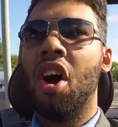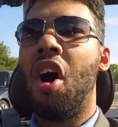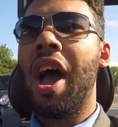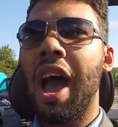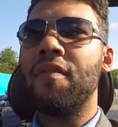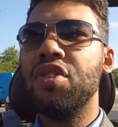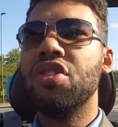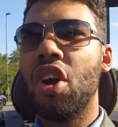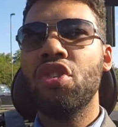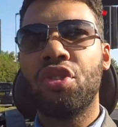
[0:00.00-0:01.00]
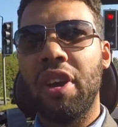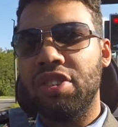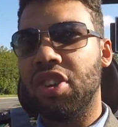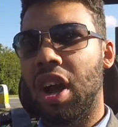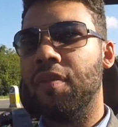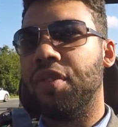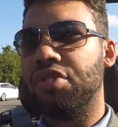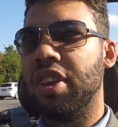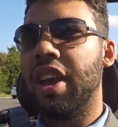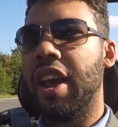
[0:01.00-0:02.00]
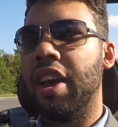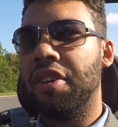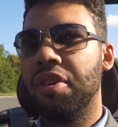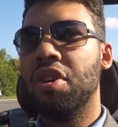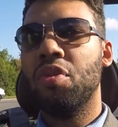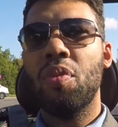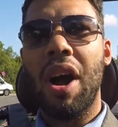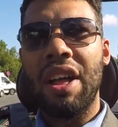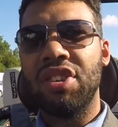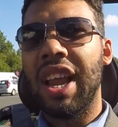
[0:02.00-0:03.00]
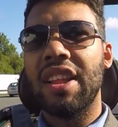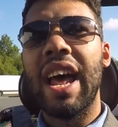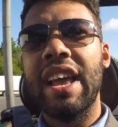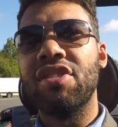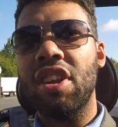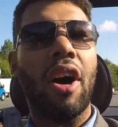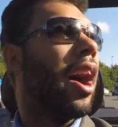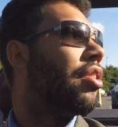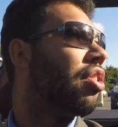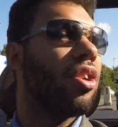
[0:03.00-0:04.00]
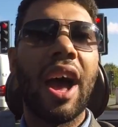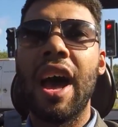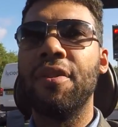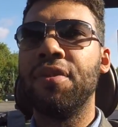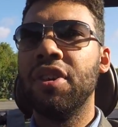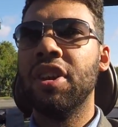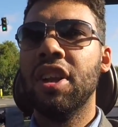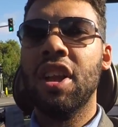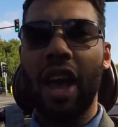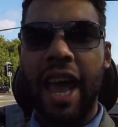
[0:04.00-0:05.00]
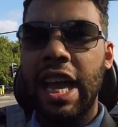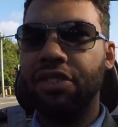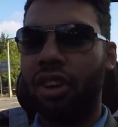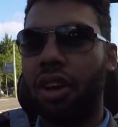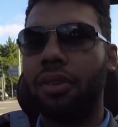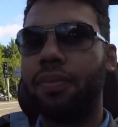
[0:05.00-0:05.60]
I have no creature comforts in here. Well, actually, that is a lie. I do have a heater.